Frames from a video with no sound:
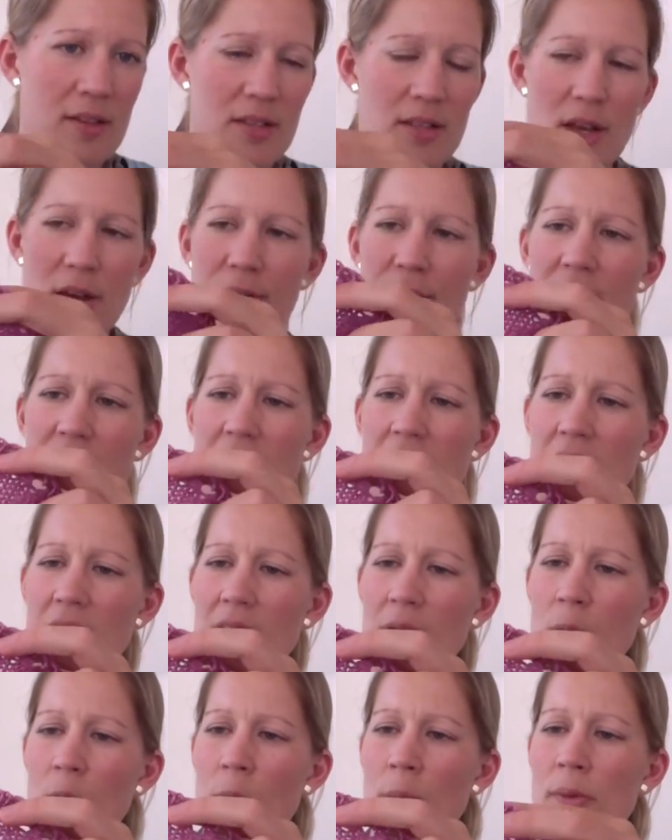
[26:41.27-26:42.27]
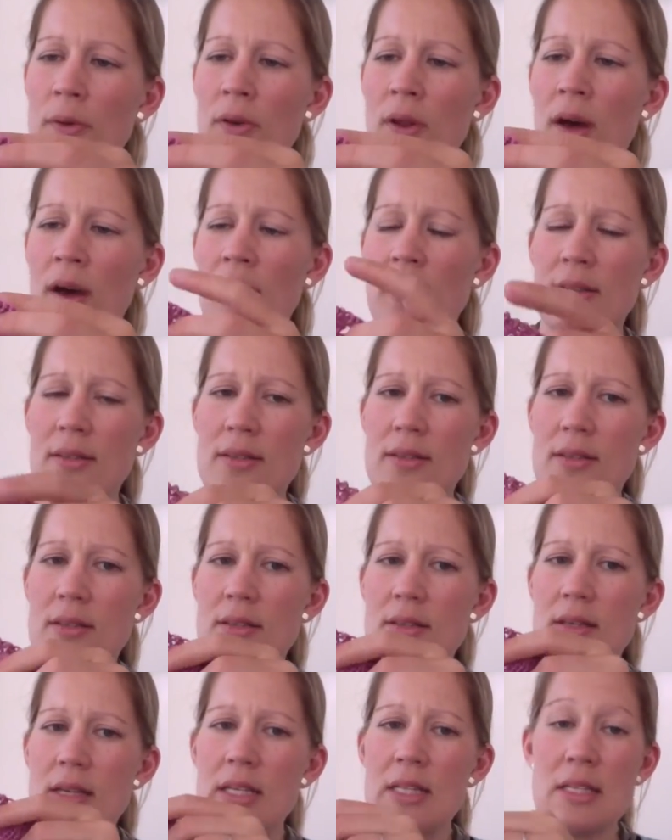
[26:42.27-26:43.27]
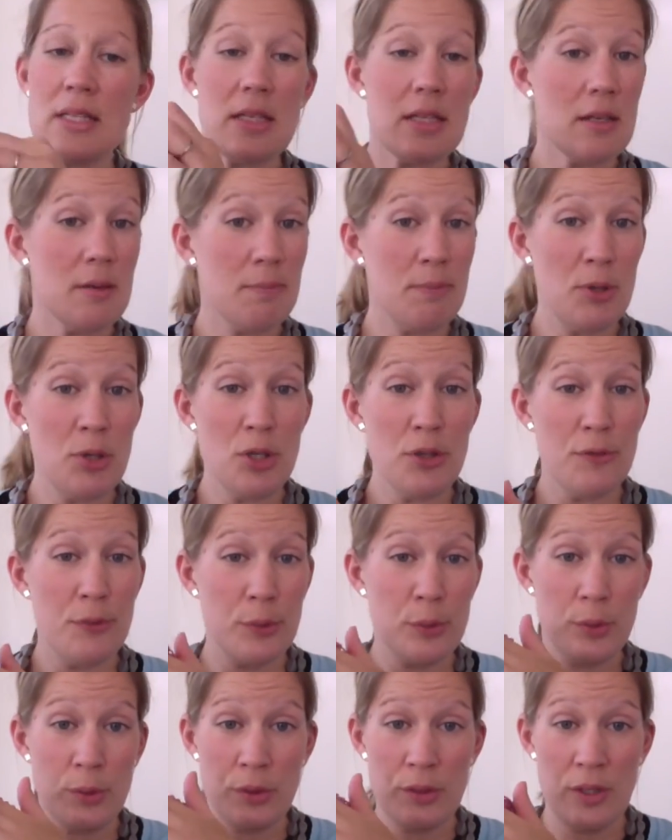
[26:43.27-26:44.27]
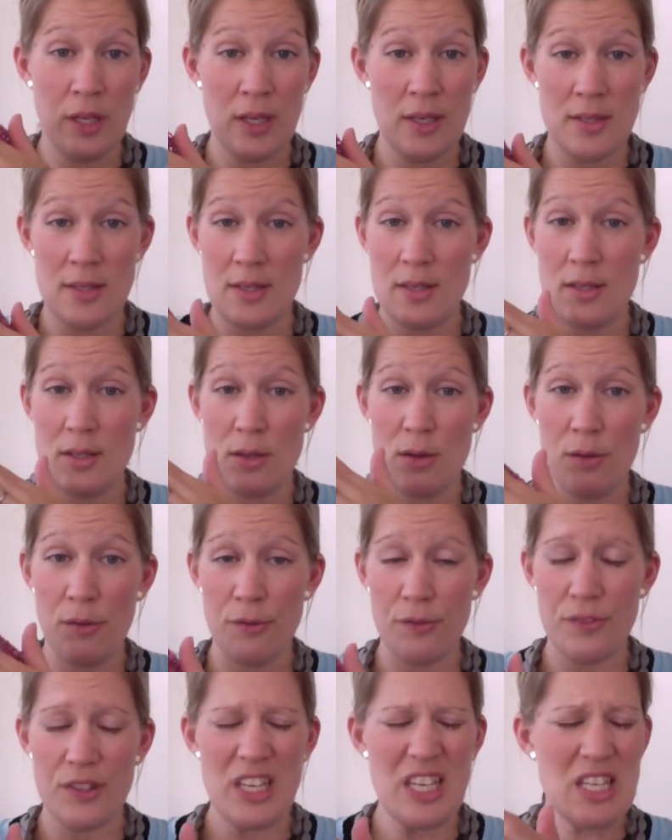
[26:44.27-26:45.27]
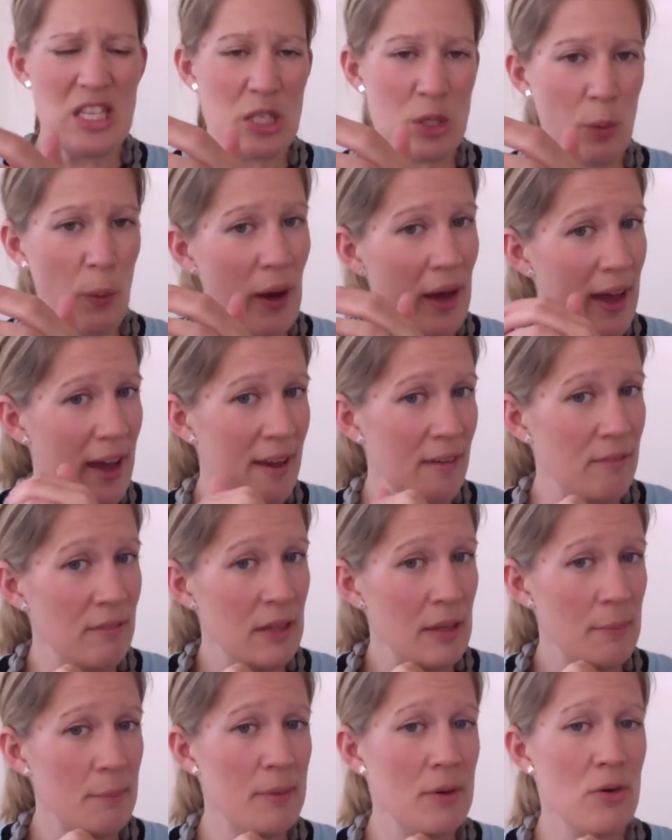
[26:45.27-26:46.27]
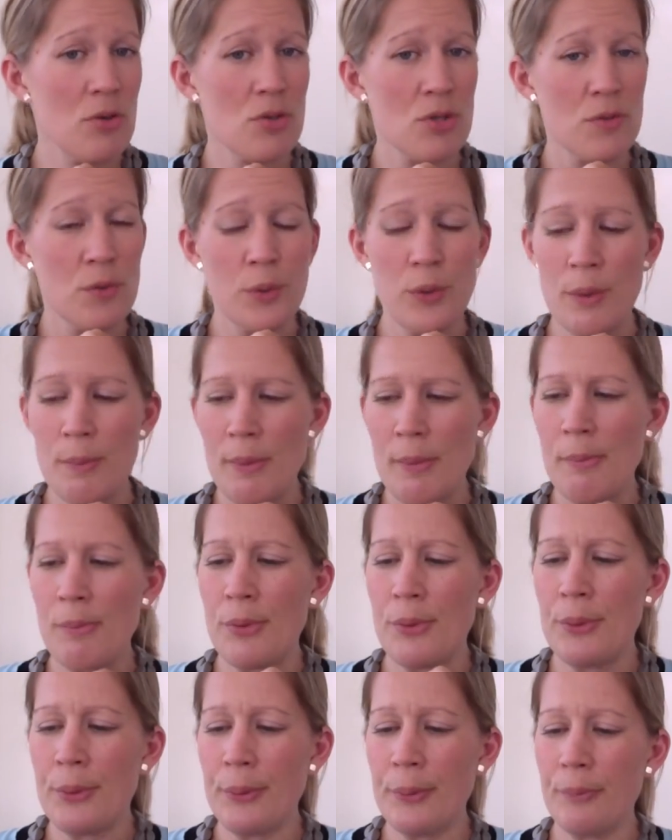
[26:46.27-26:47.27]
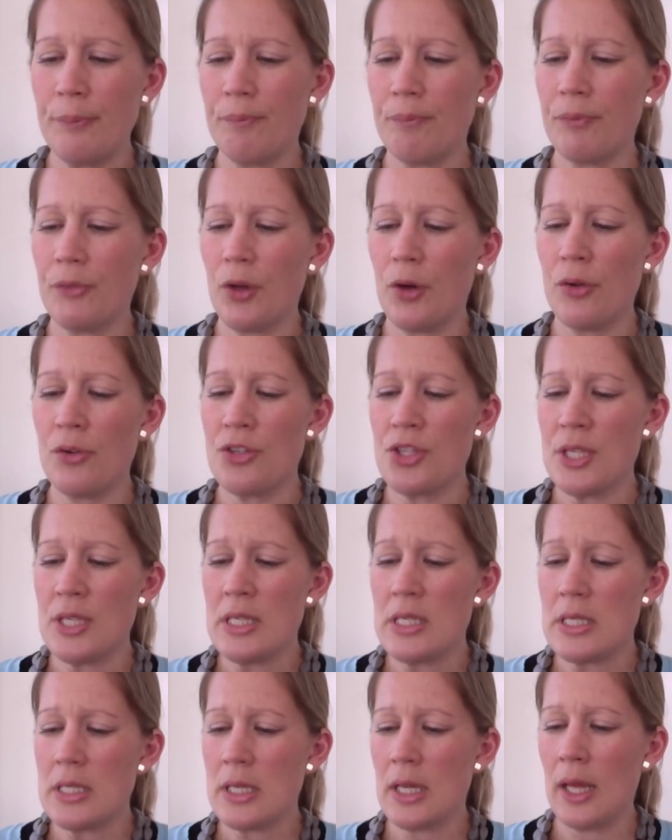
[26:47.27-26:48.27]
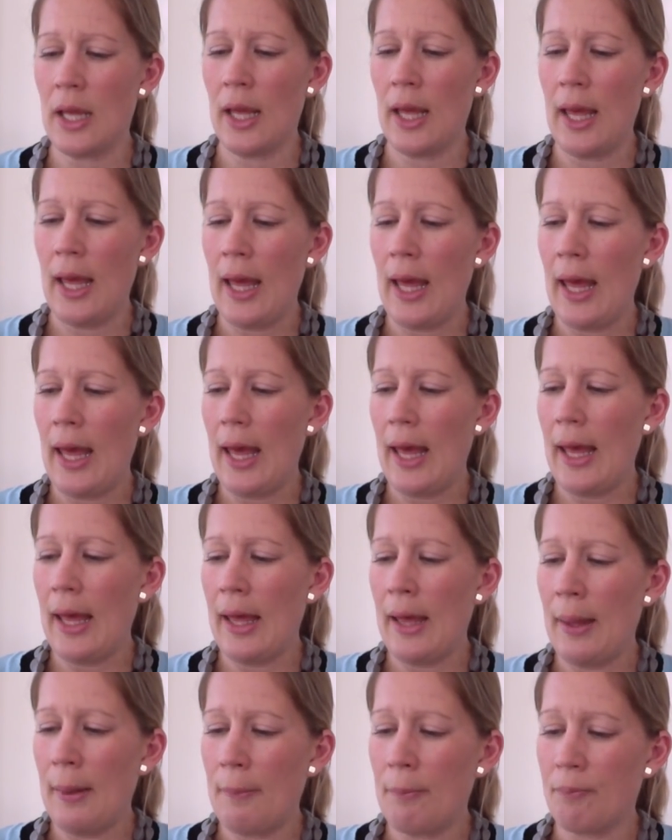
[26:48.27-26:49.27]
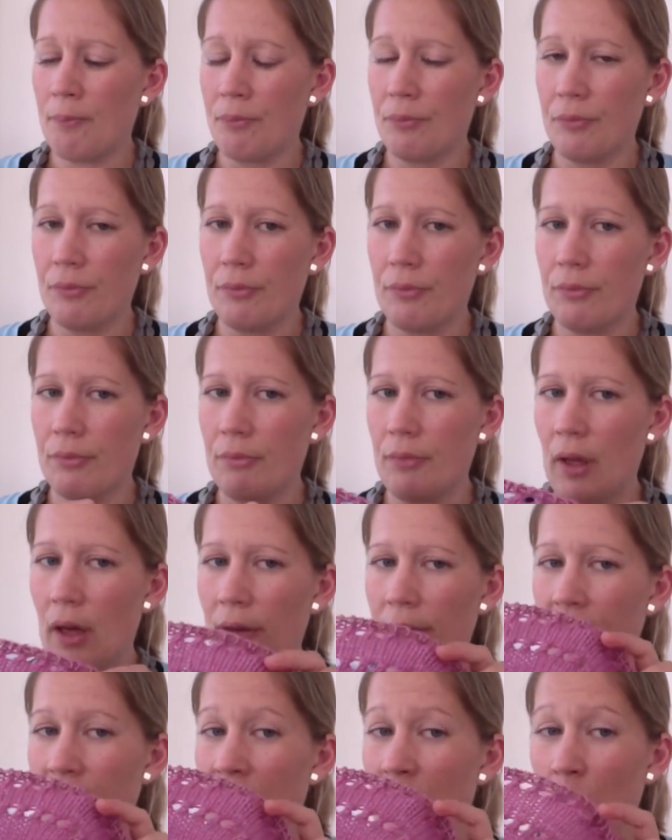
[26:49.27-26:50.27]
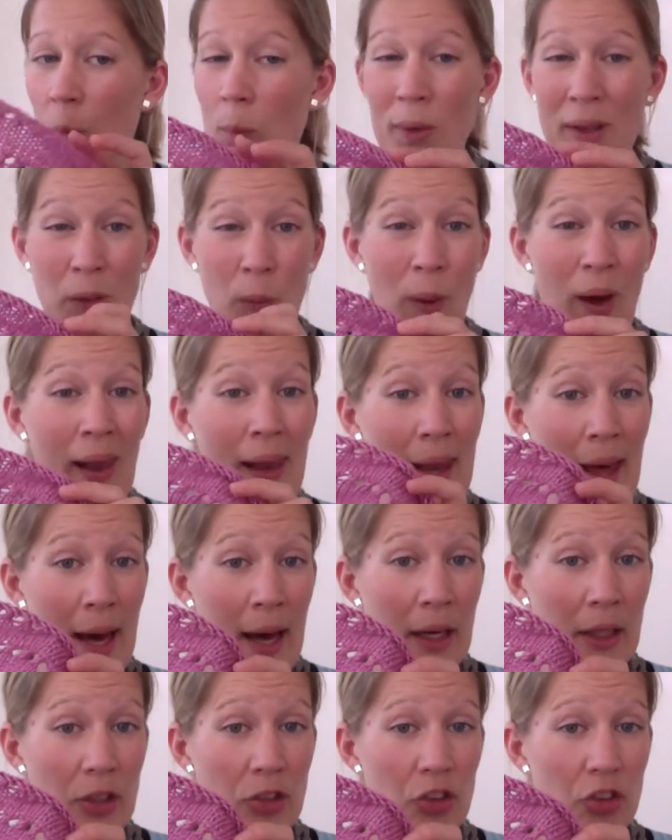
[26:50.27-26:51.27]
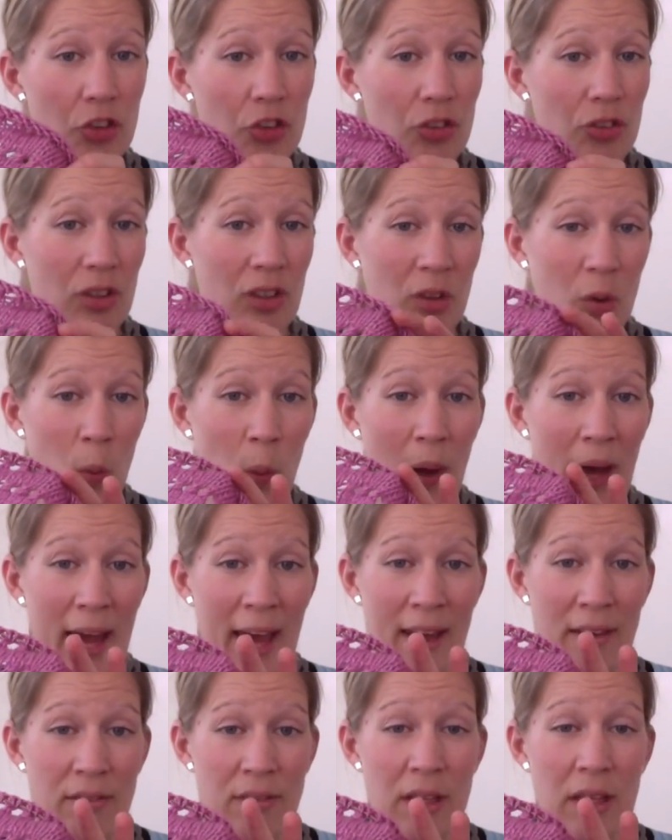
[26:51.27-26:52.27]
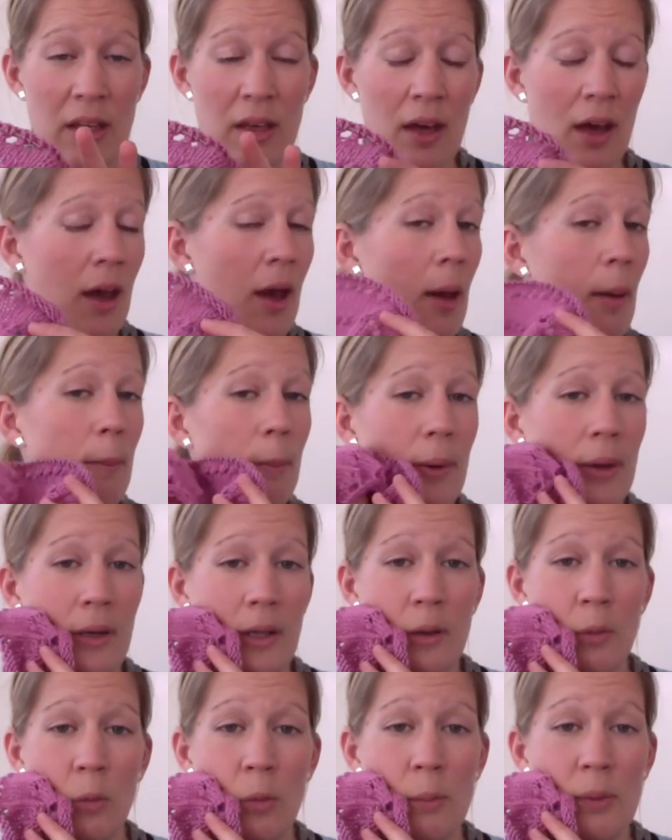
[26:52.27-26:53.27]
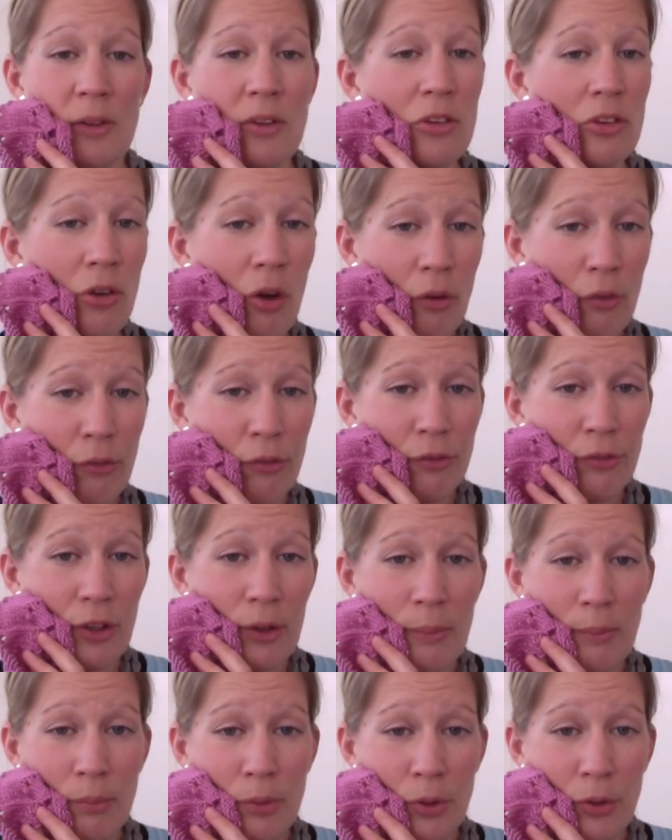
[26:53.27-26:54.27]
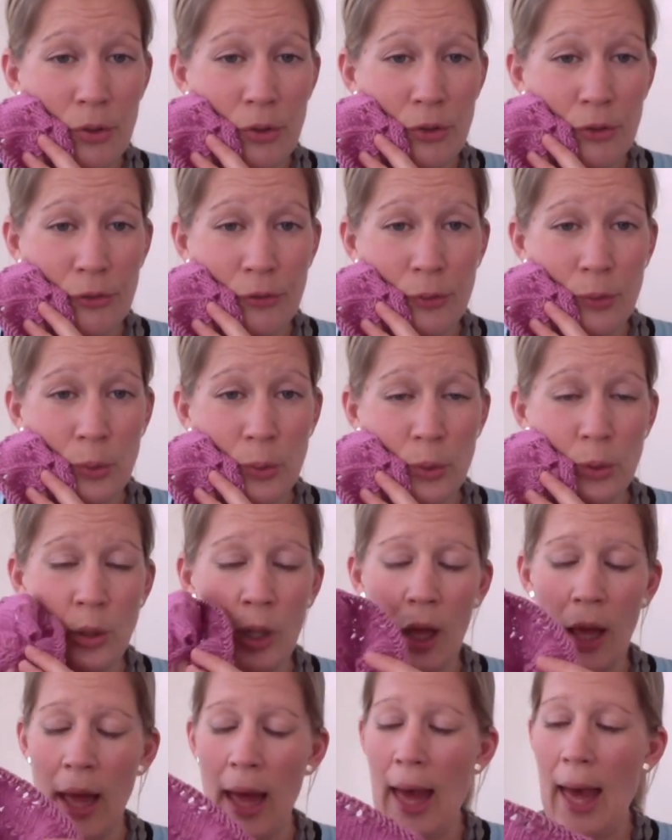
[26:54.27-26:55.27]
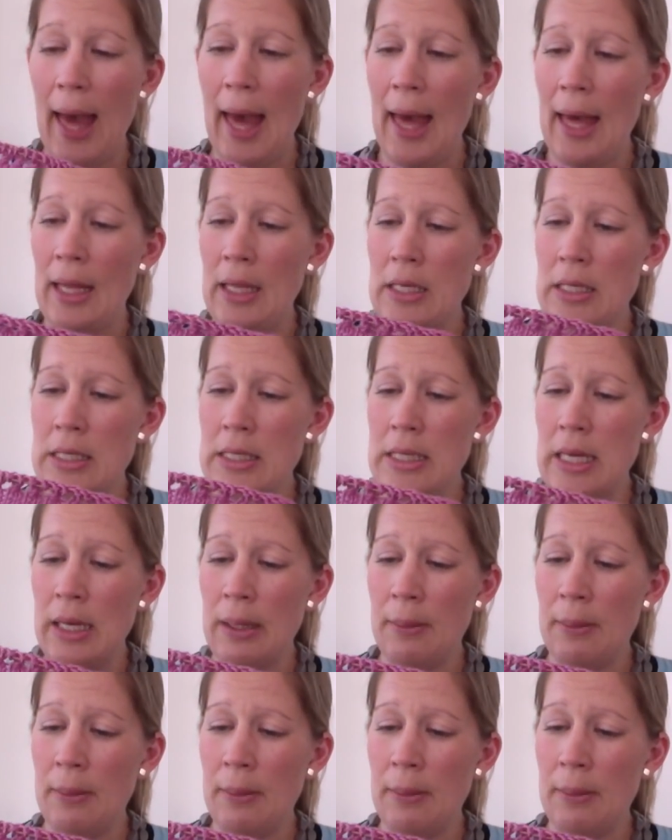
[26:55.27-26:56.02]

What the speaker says: So I think it would be nice. It's beautiful, nice and soft. It's quite heavy because of all the bamboo content. I think it will be quite large and quite heavy, but it will be soft and beautiful and